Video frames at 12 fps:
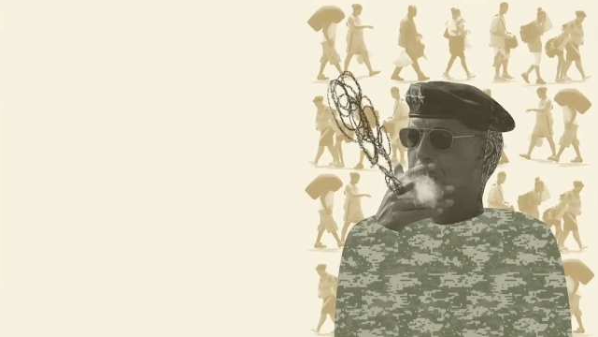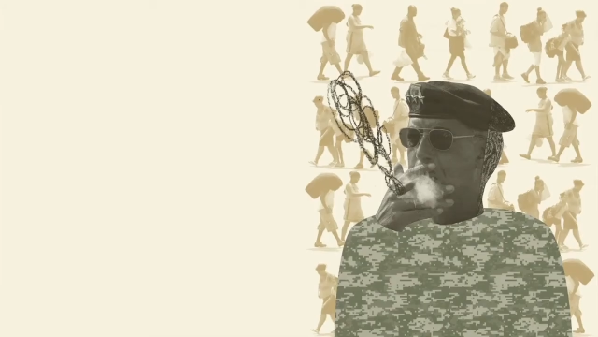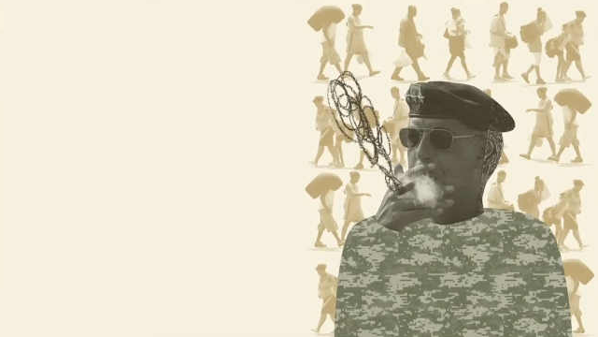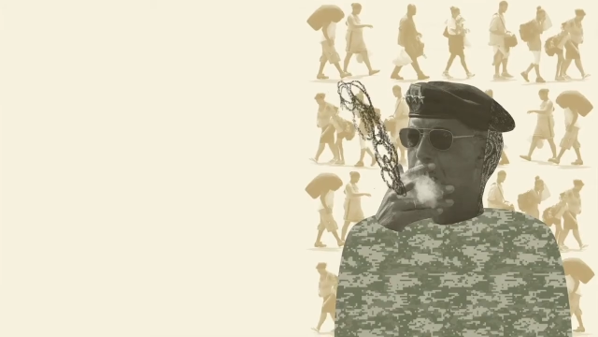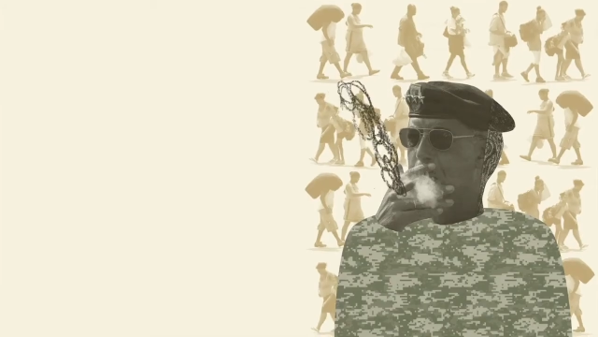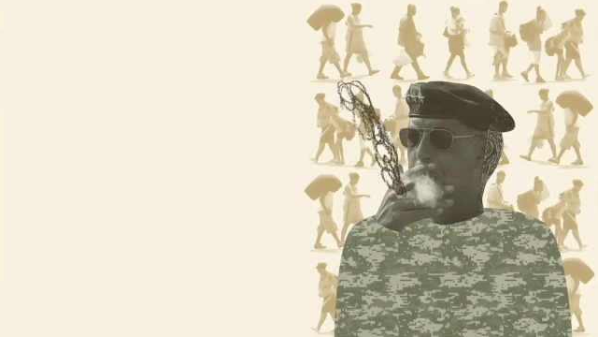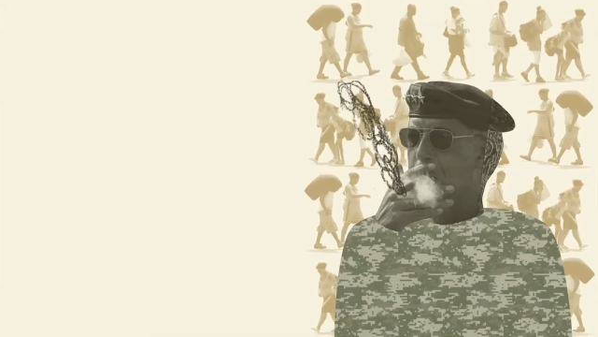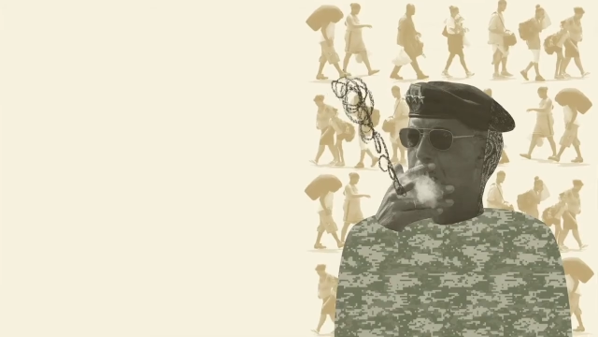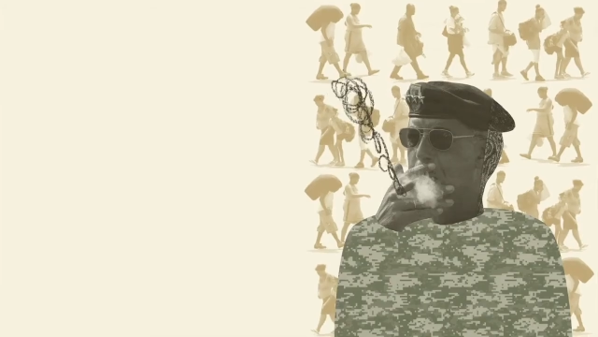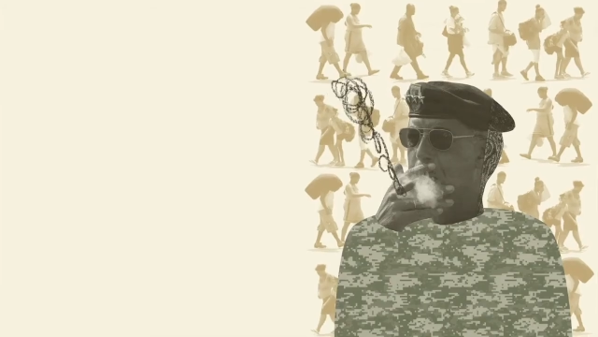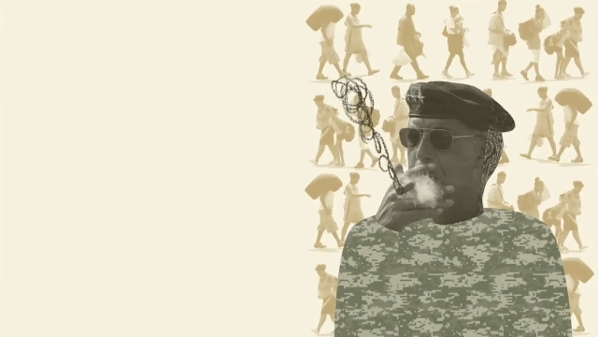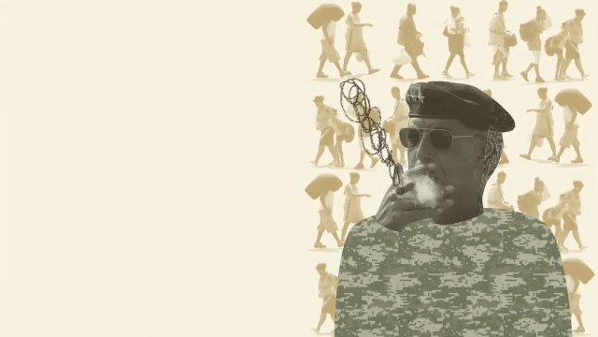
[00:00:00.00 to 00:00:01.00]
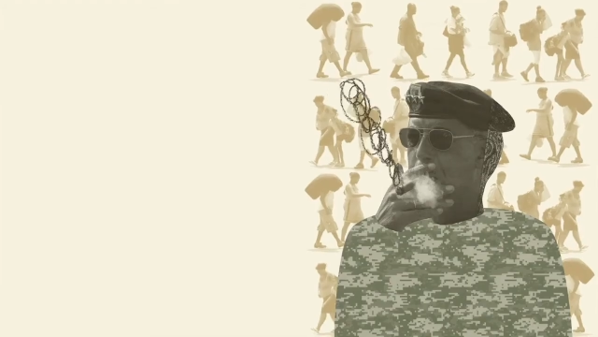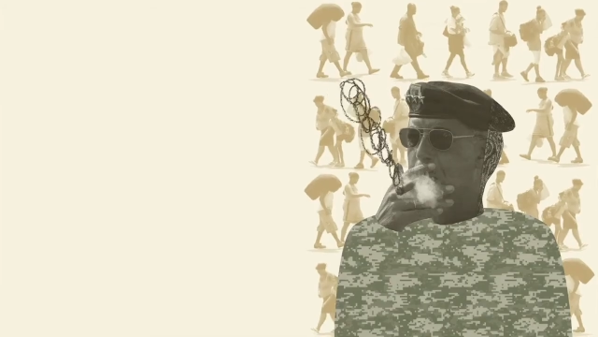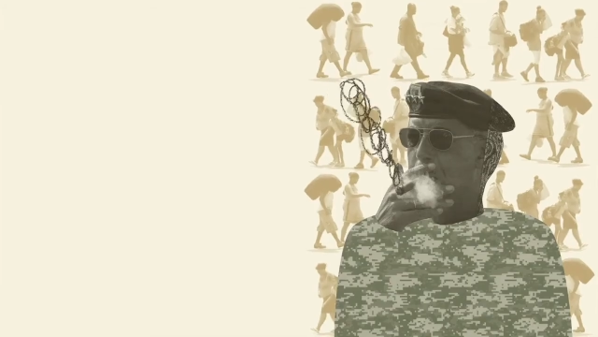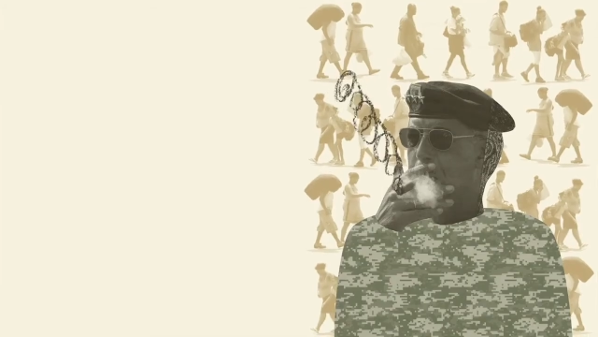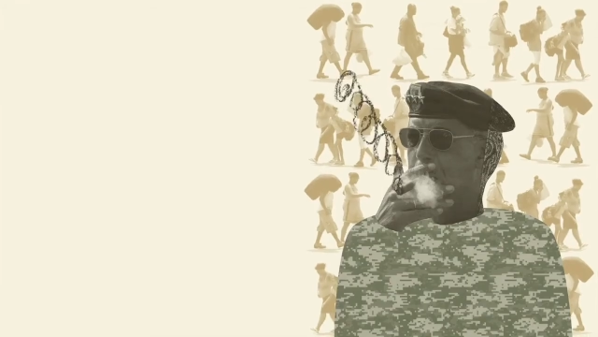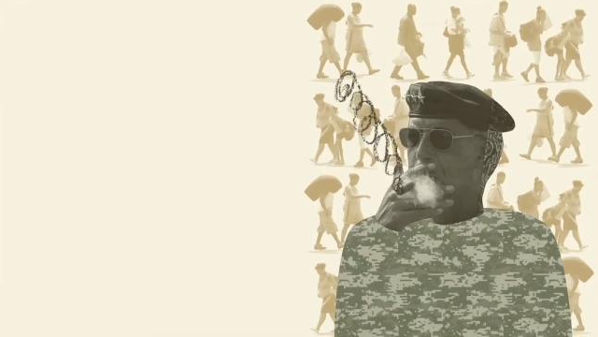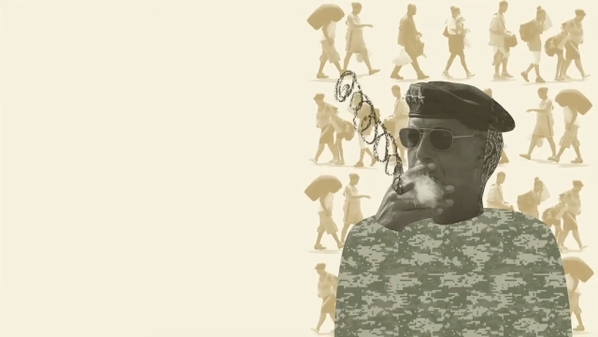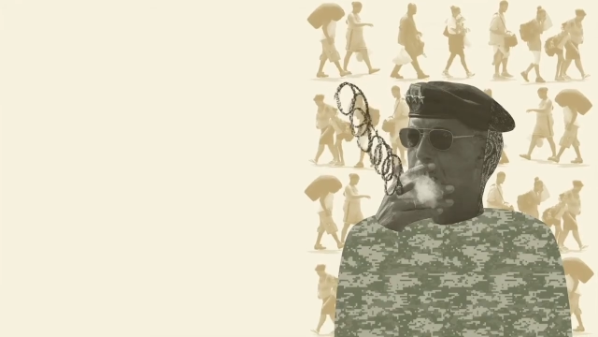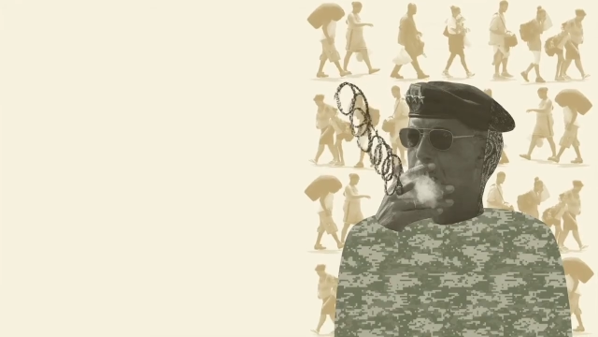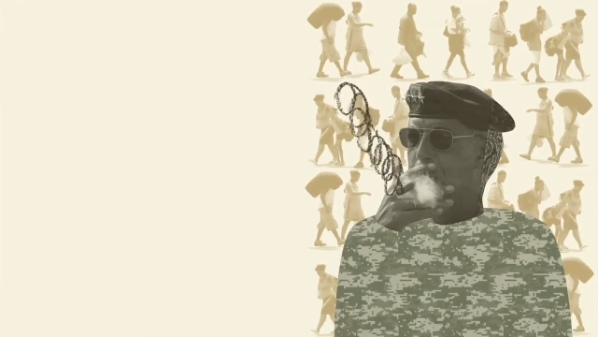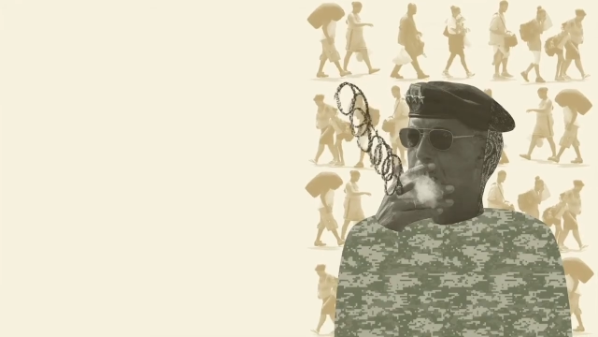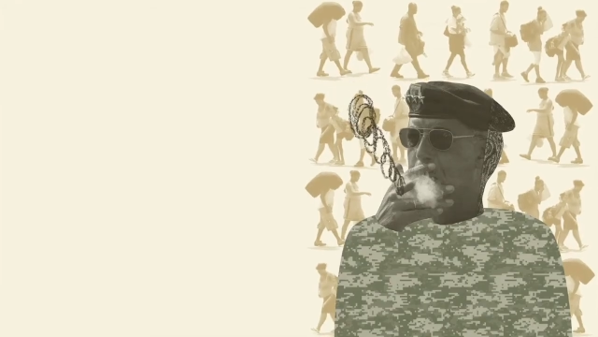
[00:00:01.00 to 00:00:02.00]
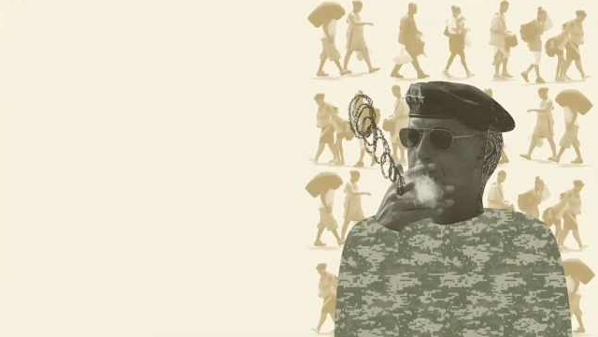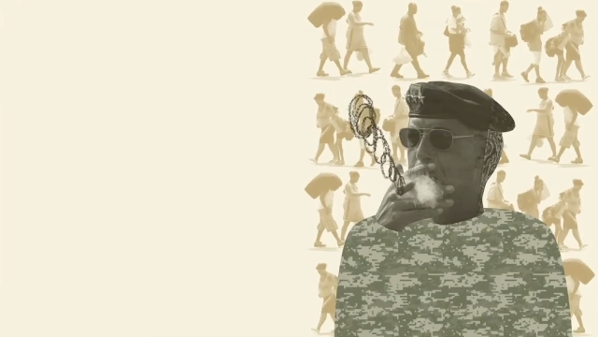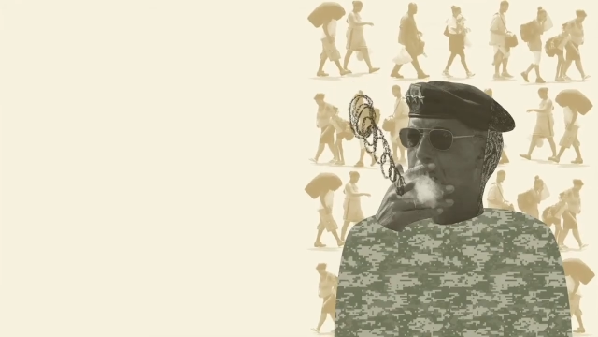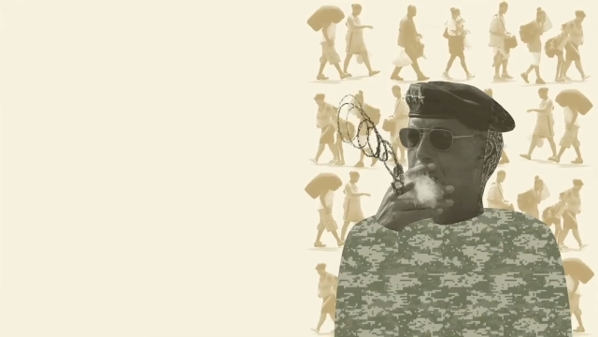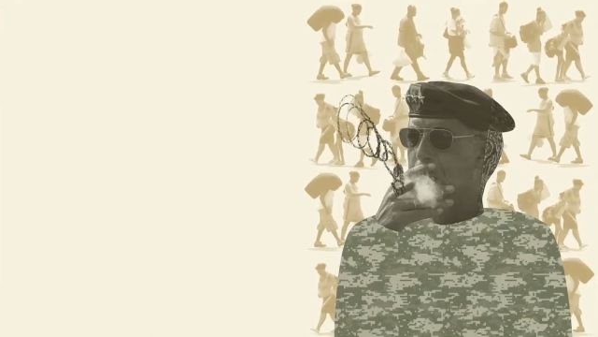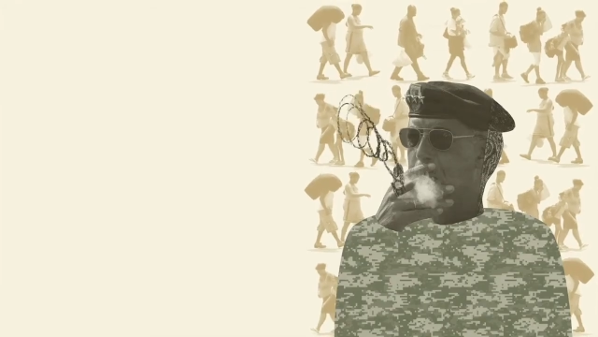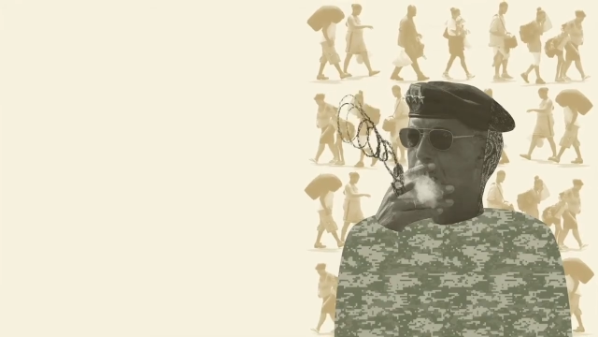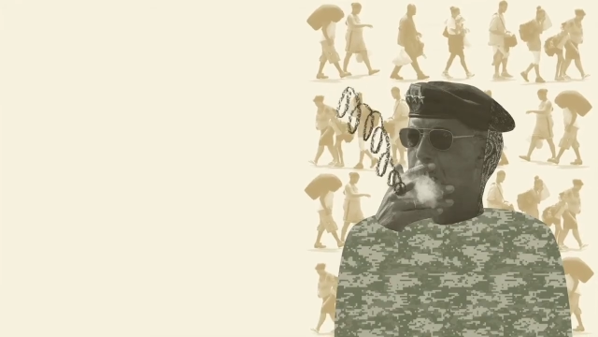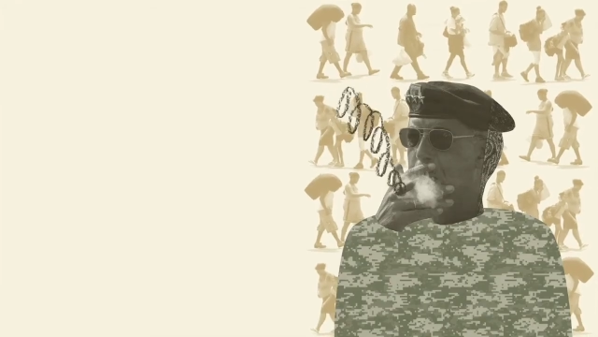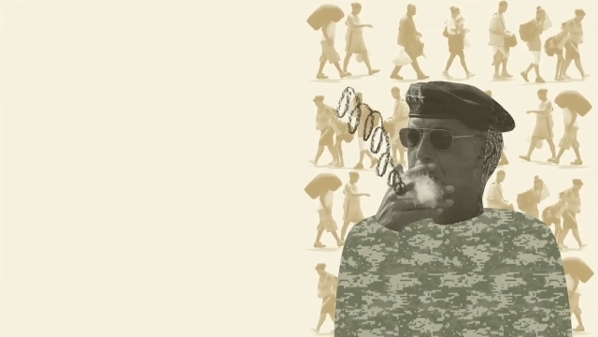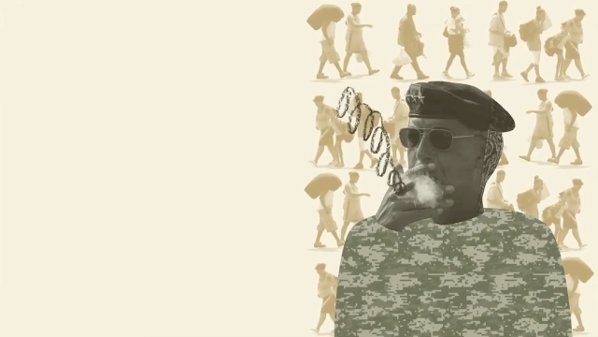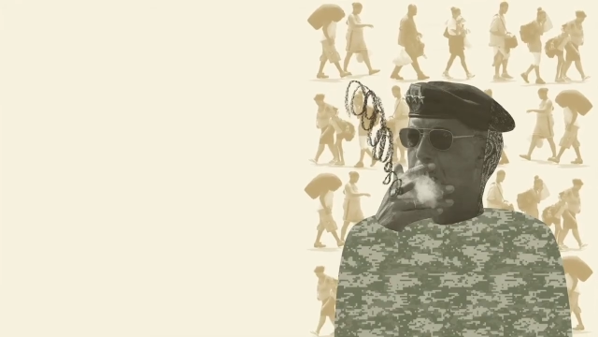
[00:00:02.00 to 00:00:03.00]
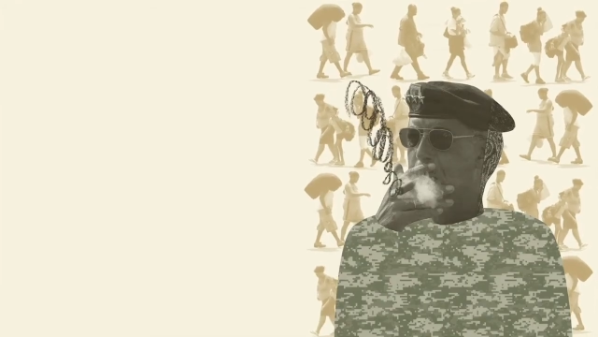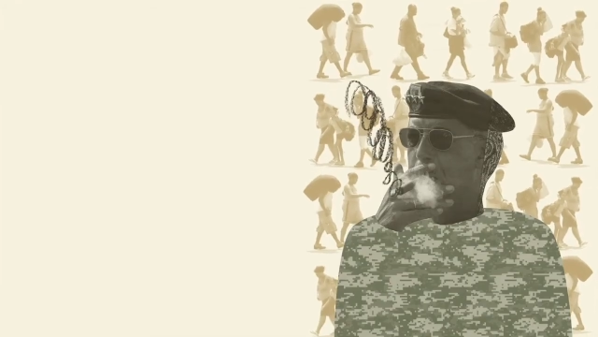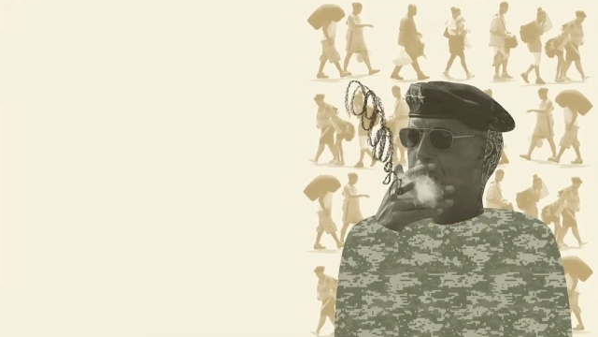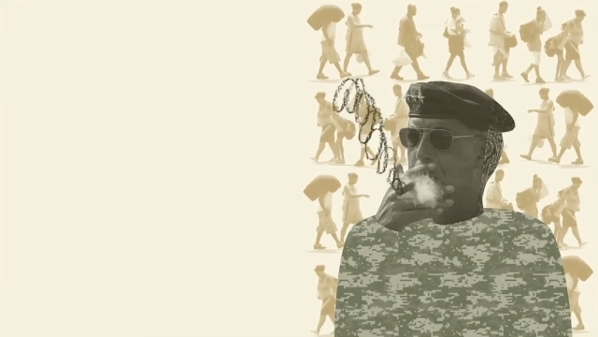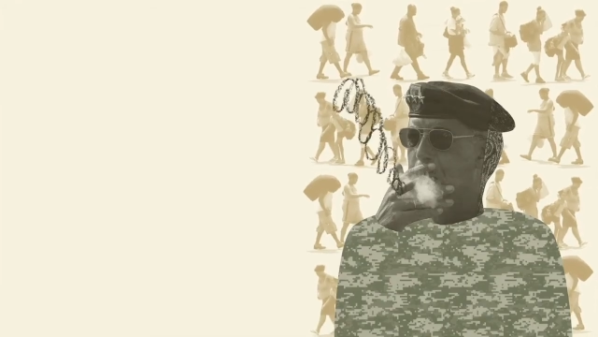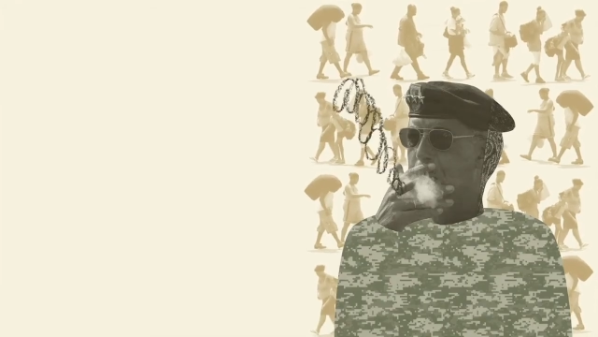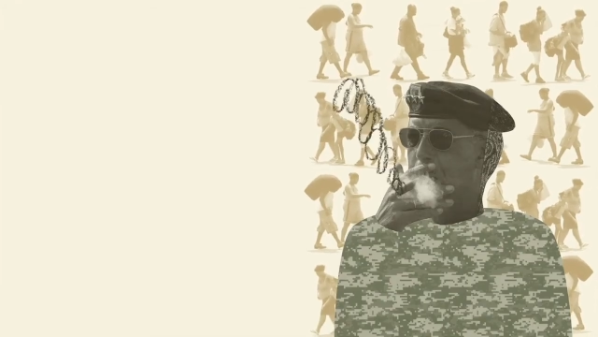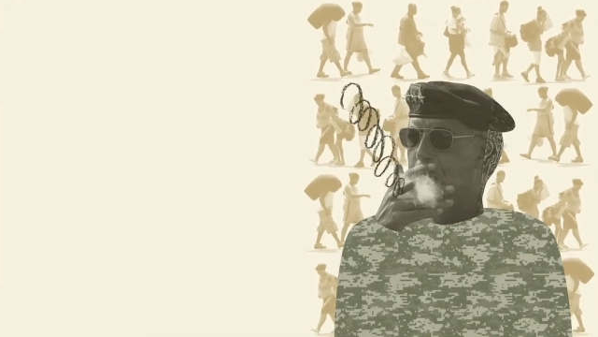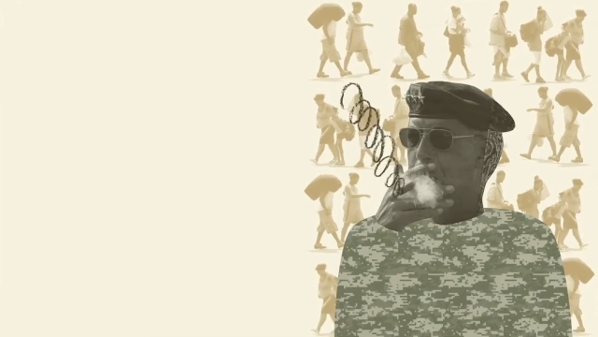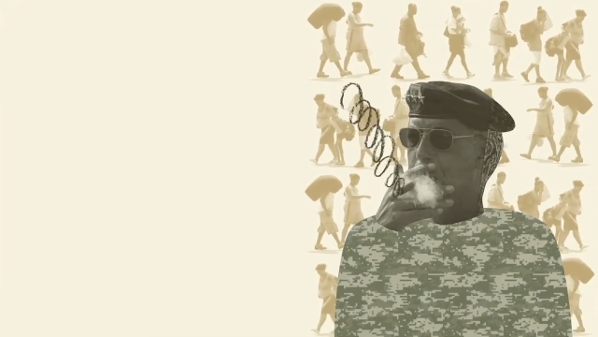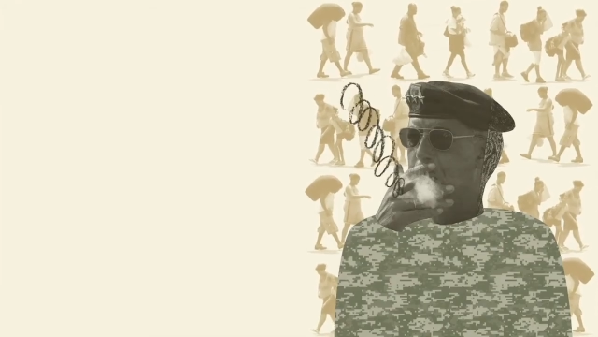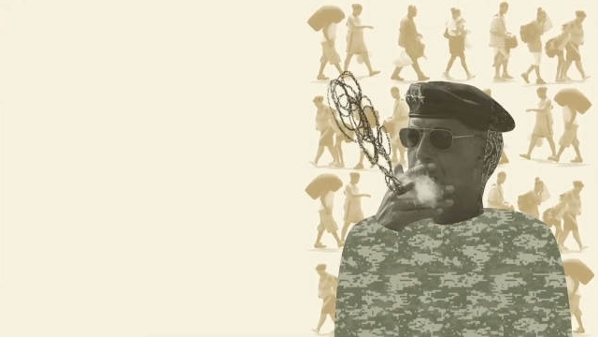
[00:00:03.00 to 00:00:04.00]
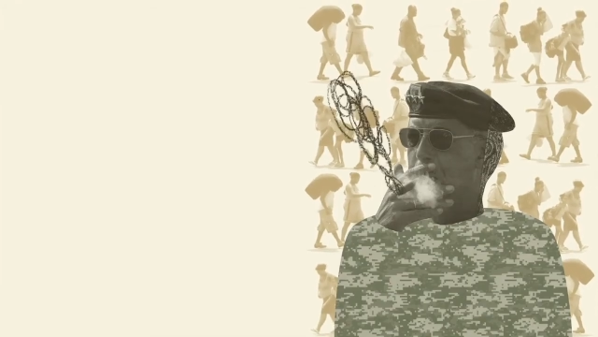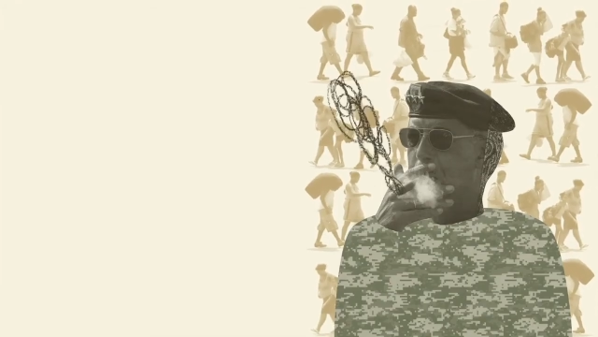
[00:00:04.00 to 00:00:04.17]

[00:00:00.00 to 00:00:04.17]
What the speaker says: Nobody's mouth can be seen.